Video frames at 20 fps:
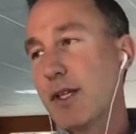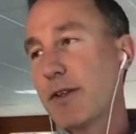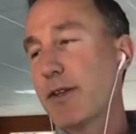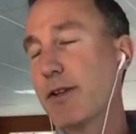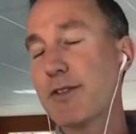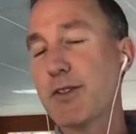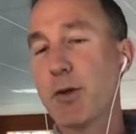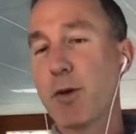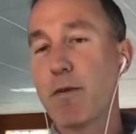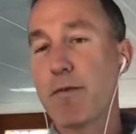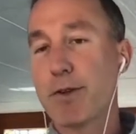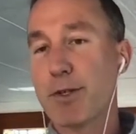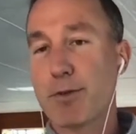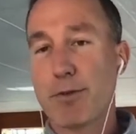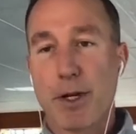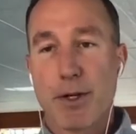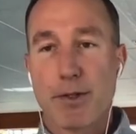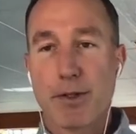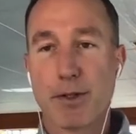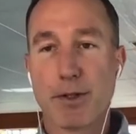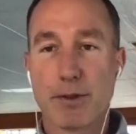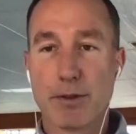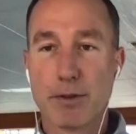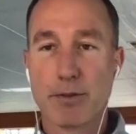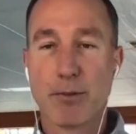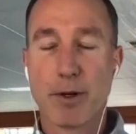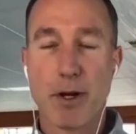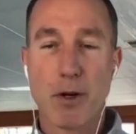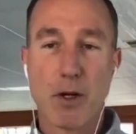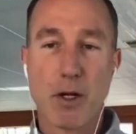there's no infrastructure.
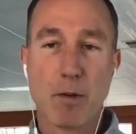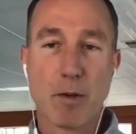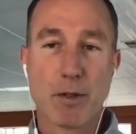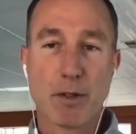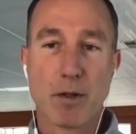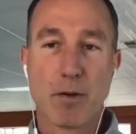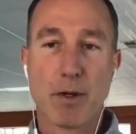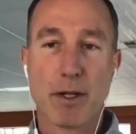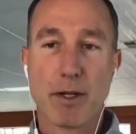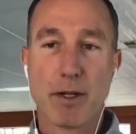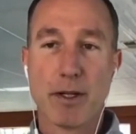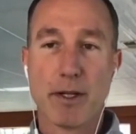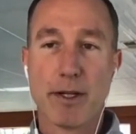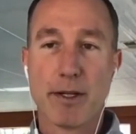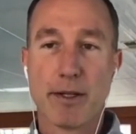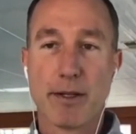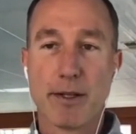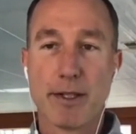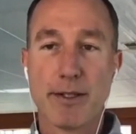We don't know what's going on.